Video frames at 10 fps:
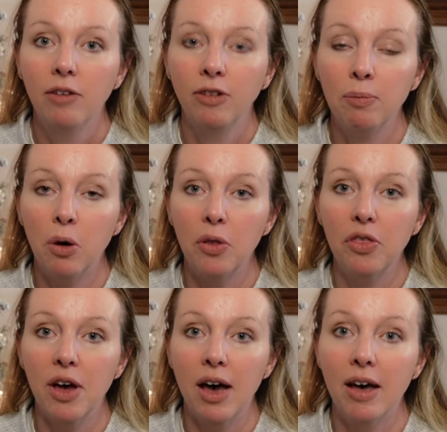for
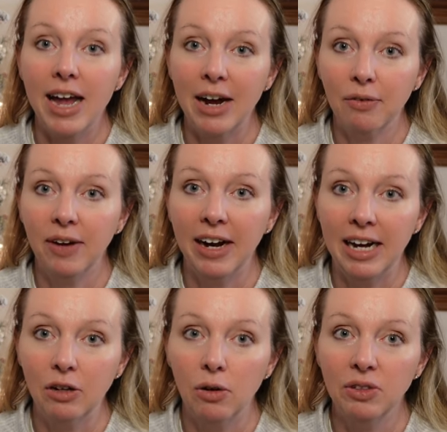both airfare
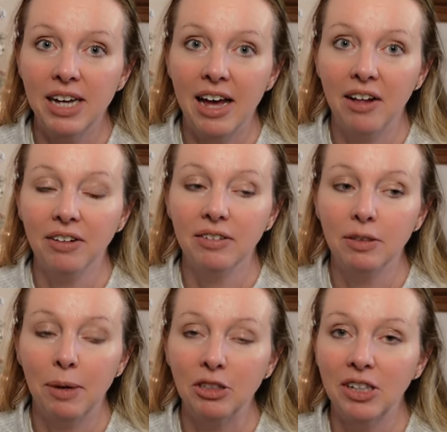and hotel,
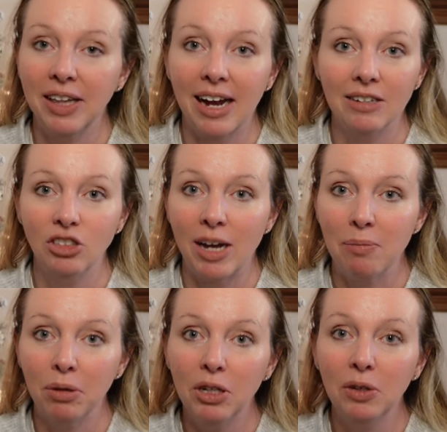especially like on
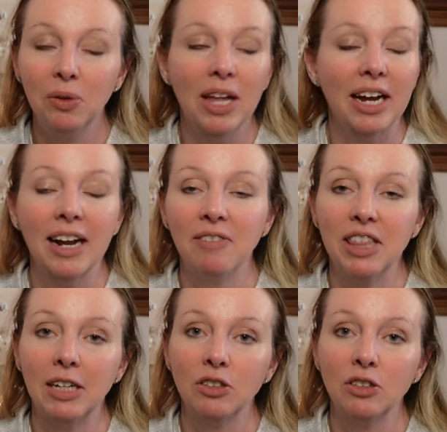JetBlue, like and everything.